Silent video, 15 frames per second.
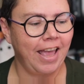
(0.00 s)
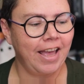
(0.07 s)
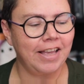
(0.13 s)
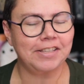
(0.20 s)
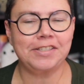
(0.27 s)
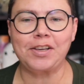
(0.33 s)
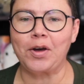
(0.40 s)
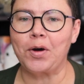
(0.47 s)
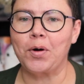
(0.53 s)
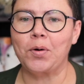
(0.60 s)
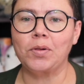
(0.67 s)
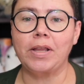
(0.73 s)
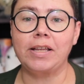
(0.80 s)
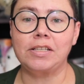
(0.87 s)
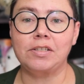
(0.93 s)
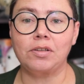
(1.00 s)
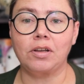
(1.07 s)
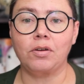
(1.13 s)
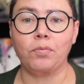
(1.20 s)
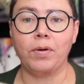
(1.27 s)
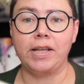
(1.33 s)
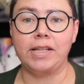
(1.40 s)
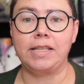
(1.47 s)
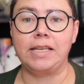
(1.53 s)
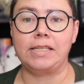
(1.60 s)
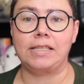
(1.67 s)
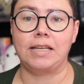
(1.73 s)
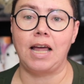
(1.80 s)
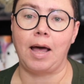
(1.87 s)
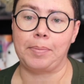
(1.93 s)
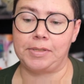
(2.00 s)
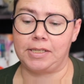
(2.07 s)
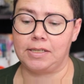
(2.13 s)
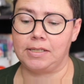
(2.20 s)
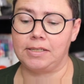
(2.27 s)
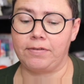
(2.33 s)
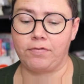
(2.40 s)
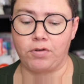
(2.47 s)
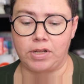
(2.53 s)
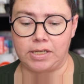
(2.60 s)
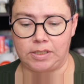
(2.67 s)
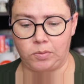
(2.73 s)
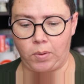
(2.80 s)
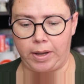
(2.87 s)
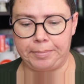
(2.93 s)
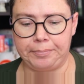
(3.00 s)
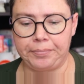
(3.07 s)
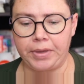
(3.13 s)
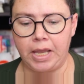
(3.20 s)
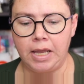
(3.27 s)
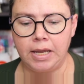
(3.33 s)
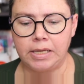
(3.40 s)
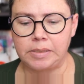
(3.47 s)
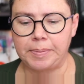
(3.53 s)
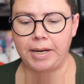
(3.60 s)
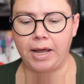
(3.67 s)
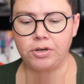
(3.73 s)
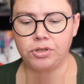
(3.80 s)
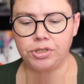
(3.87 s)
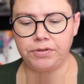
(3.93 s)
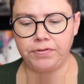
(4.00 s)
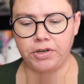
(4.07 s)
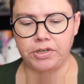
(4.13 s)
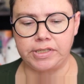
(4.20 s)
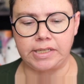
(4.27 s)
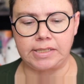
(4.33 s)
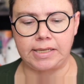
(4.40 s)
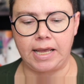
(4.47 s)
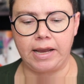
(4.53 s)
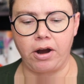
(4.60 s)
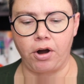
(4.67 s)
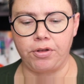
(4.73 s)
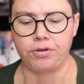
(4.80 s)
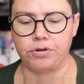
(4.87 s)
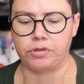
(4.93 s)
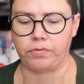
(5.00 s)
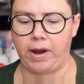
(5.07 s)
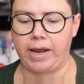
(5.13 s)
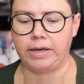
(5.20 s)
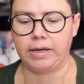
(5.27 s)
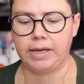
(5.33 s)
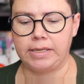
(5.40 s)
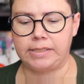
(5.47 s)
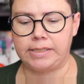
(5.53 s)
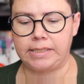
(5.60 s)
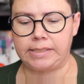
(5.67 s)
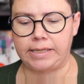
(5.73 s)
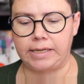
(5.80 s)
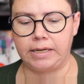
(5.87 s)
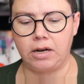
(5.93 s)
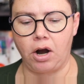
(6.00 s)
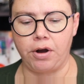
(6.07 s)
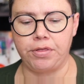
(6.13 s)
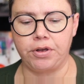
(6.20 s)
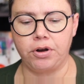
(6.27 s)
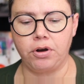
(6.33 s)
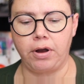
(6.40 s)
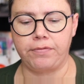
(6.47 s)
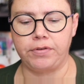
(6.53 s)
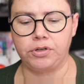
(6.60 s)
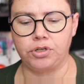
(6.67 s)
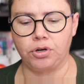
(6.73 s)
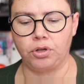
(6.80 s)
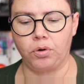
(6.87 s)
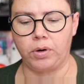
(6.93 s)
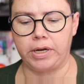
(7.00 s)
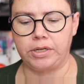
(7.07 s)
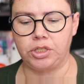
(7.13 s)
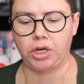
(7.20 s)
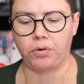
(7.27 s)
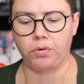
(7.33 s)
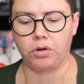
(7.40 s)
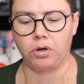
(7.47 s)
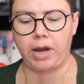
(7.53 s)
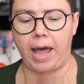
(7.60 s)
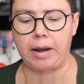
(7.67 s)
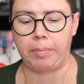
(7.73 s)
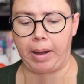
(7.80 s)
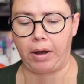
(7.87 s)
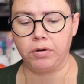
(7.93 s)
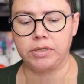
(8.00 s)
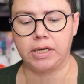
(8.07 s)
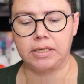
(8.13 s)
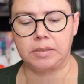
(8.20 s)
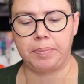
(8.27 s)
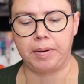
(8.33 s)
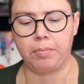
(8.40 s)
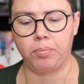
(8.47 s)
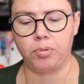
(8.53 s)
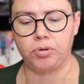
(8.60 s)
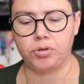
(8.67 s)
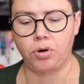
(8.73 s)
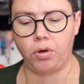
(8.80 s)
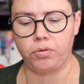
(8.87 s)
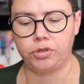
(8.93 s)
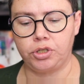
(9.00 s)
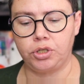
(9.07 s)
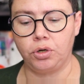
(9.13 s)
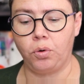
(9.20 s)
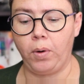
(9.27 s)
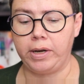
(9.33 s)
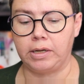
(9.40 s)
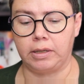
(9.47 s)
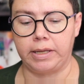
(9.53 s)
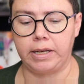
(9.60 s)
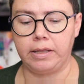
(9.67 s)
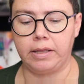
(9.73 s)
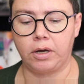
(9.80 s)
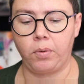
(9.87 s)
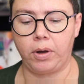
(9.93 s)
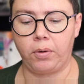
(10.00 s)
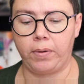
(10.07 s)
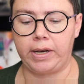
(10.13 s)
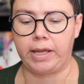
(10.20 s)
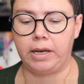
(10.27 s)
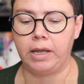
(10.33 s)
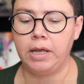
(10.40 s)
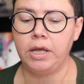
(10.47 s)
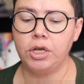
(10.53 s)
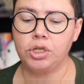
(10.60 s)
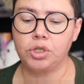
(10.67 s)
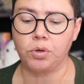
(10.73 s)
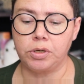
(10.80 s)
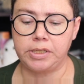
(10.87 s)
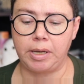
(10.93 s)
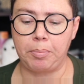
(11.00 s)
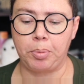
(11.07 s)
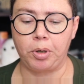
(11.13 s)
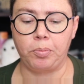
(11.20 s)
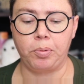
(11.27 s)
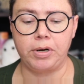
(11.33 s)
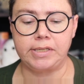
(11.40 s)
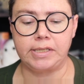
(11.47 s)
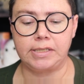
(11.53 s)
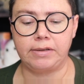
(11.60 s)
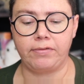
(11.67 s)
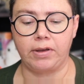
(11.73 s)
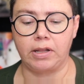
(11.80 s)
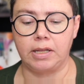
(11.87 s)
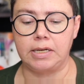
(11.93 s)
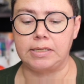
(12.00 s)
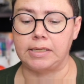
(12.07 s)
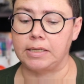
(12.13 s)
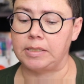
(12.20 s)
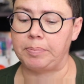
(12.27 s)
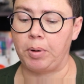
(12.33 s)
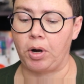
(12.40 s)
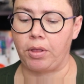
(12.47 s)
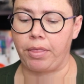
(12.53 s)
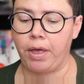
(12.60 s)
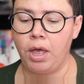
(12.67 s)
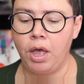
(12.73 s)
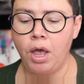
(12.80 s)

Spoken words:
So let's read the synopsis for this one. It's been hundreds of years since King Arthur's reign. His descendant Arthur, a future lord and general gadabout, has been betrothed to Gwendolyn, the quick-witted, short-tempered princess of England since birth.